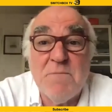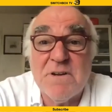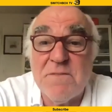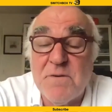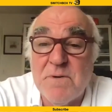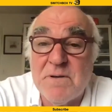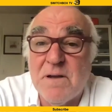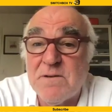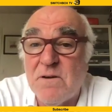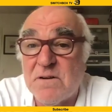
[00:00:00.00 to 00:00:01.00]
I don't think we're
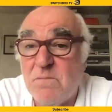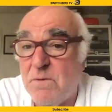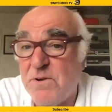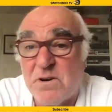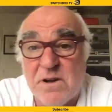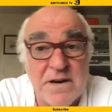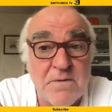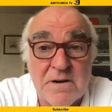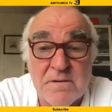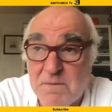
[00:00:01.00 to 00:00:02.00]
going to Hong Kong. Well, I'm not going
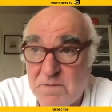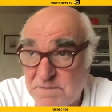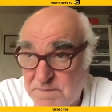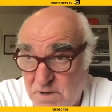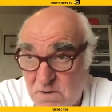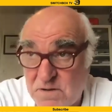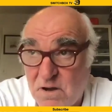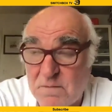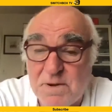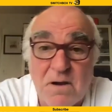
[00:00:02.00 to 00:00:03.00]
anywhere at the moment. Obviously, Hong
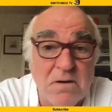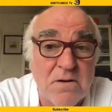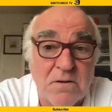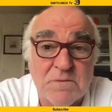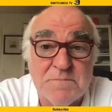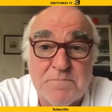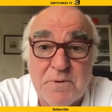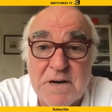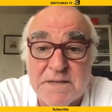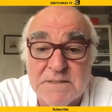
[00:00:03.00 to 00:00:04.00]
Kong, but Hong Kong was
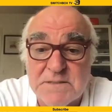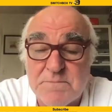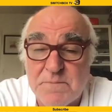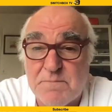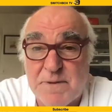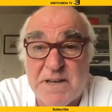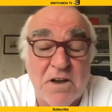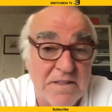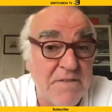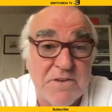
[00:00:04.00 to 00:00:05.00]
brilliant. Been
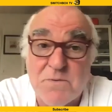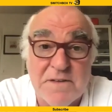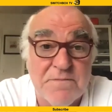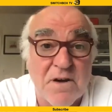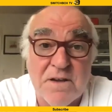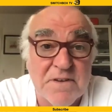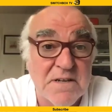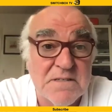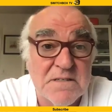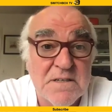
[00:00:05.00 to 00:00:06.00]
going there for 25
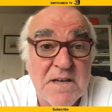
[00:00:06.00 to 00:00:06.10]
years.